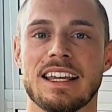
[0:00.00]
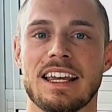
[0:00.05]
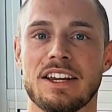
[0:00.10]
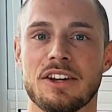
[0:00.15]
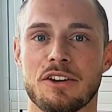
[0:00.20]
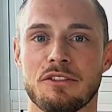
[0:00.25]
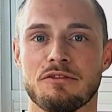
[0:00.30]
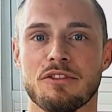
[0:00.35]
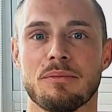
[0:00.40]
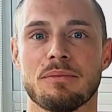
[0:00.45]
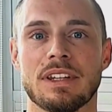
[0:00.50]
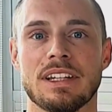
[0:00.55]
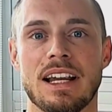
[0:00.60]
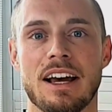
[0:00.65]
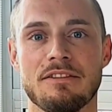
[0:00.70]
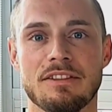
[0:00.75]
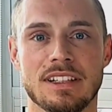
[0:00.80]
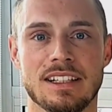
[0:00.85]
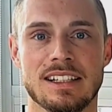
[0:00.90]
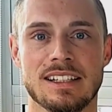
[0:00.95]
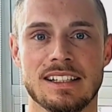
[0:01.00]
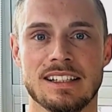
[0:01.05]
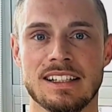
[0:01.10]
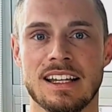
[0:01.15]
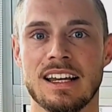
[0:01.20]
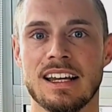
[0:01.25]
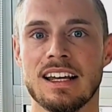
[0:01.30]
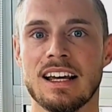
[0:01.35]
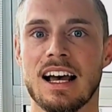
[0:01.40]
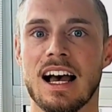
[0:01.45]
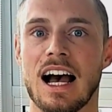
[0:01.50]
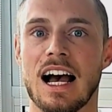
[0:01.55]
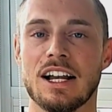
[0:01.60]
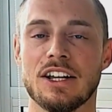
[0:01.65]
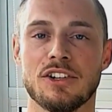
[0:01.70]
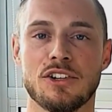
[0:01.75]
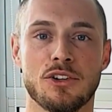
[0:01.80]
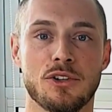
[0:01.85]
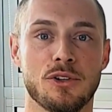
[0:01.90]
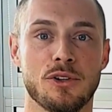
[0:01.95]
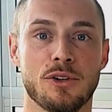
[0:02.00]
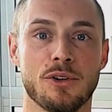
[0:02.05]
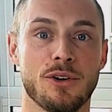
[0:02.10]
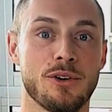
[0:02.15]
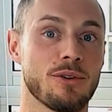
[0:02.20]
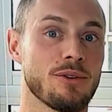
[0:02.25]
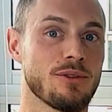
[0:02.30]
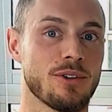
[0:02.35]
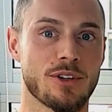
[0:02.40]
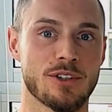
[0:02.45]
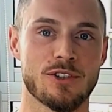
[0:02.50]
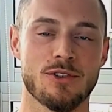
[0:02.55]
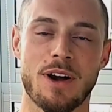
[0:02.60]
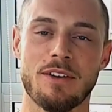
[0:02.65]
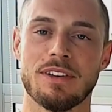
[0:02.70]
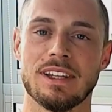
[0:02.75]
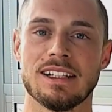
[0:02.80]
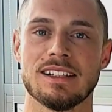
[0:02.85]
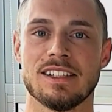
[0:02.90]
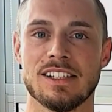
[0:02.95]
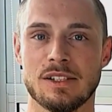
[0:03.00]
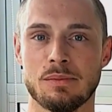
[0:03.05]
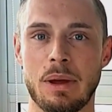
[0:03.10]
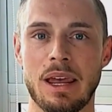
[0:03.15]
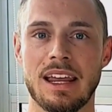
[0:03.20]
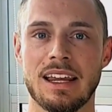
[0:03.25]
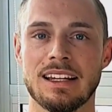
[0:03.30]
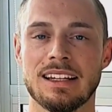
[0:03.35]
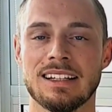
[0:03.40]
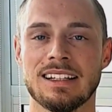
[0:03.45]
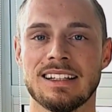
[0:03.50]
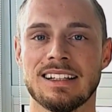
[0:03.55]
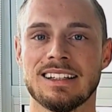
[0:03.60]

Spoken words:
say you're from the Netherlands and you are traveling to Spain,